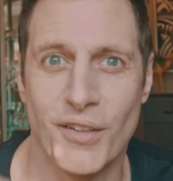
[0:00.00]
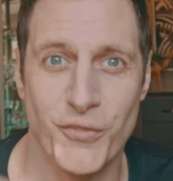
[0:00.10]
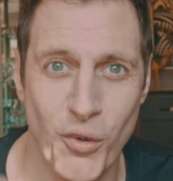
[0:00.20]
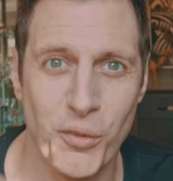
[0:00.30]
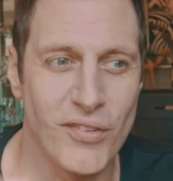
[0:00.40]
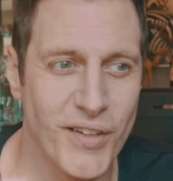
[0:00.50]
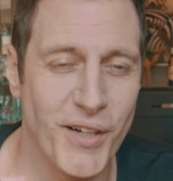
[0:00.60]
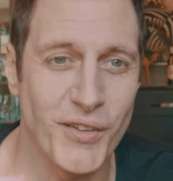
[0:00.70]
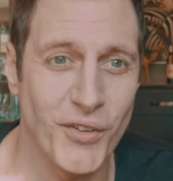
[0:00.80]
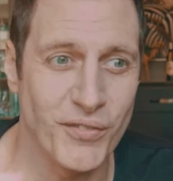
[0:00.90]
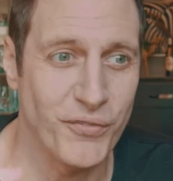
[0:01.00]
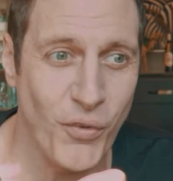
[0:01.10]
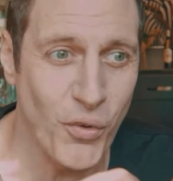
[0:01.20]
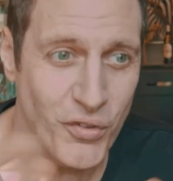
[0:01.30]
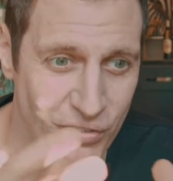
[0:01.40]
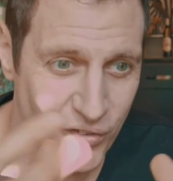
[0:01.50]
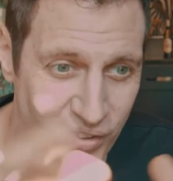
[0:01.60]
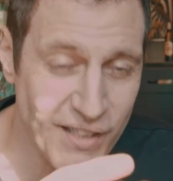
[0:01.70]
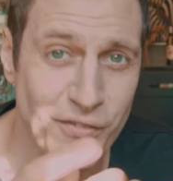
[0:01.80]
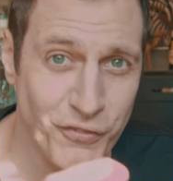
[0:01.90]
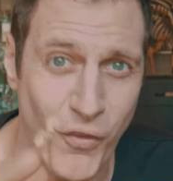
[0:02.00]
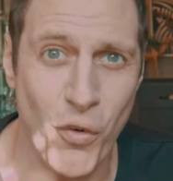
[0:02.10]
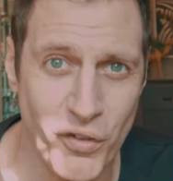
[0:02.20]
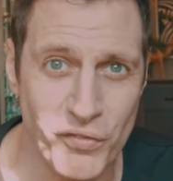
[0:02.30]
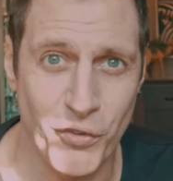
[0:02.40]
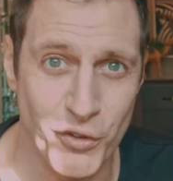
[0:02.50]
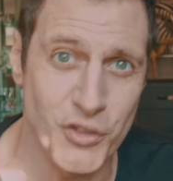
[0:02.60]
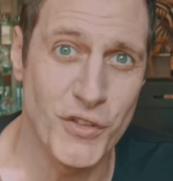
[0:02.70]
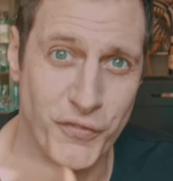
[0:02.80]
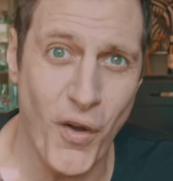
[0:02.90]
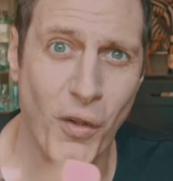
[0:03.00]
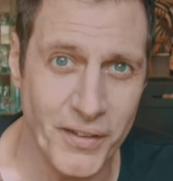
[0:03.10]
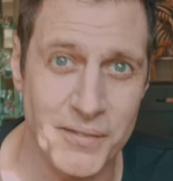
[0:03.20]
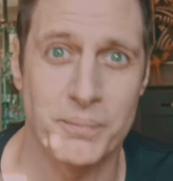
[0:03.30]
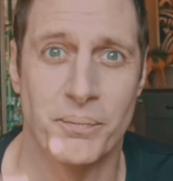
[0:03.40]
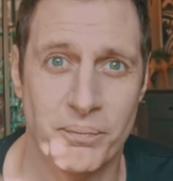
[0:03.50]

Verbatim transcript: if no one's there, there's the forest. There's not even a forest for a tree to fall in.